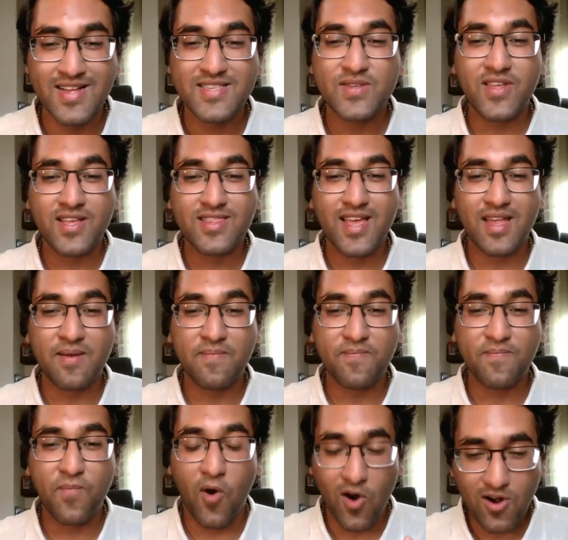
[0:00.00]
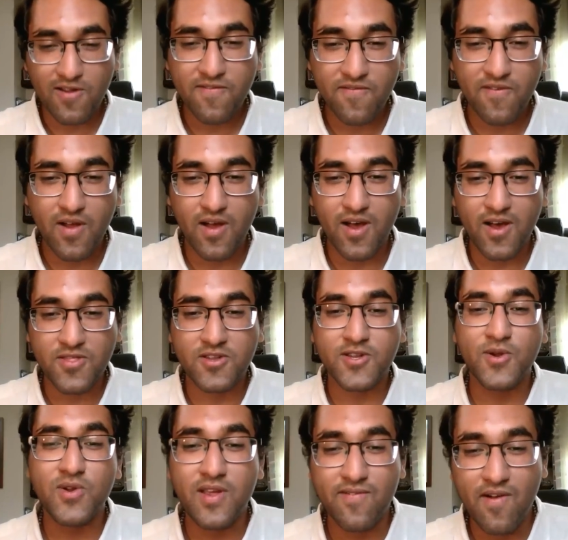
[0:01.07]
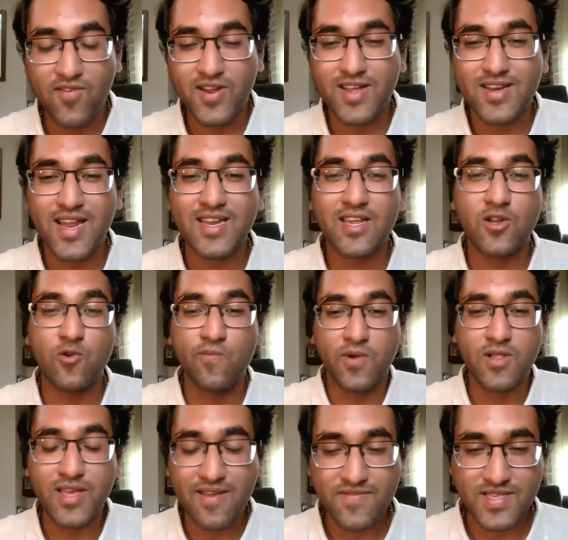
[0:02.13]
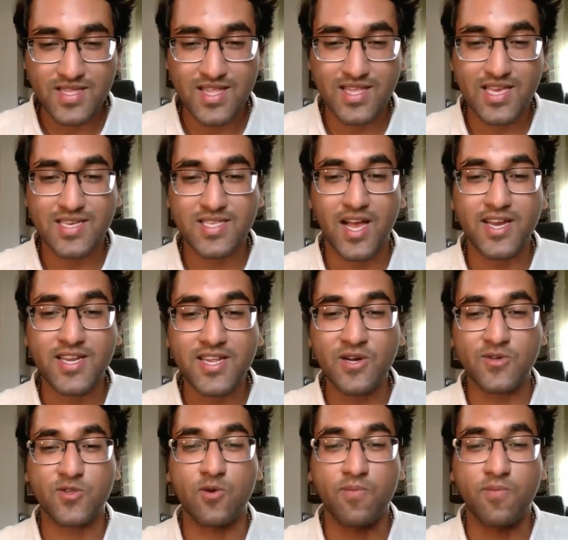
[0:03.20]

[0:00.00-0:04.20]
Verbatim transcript: So I think that part of uh, the duty of every Canadian who believes in these ideals,